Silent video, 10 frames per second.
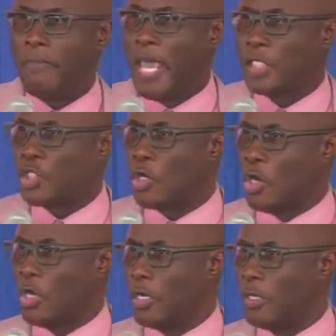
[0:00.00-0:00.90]
Make
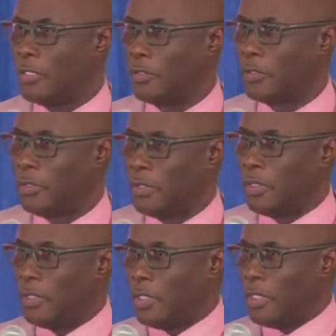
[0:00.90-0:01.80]
sure
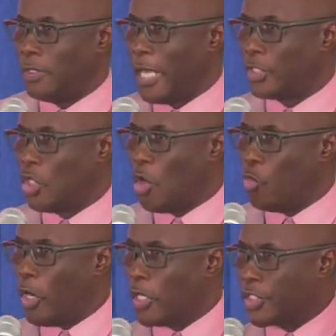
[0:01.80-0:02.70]
that
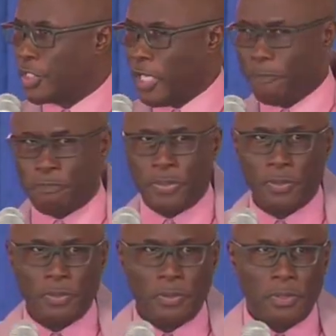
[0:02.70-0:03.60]
your worship
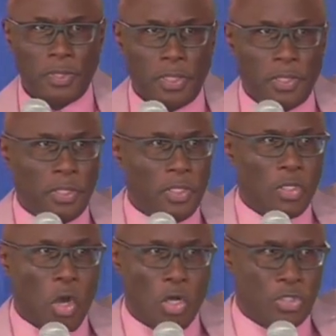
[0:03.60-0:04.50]

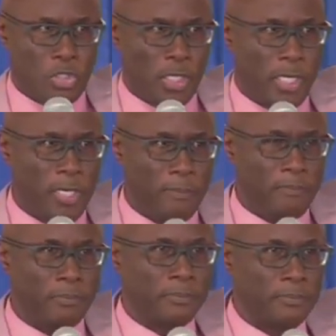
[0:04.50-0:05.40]
goes to
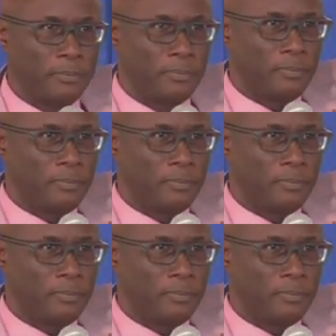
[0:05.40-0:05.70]
him.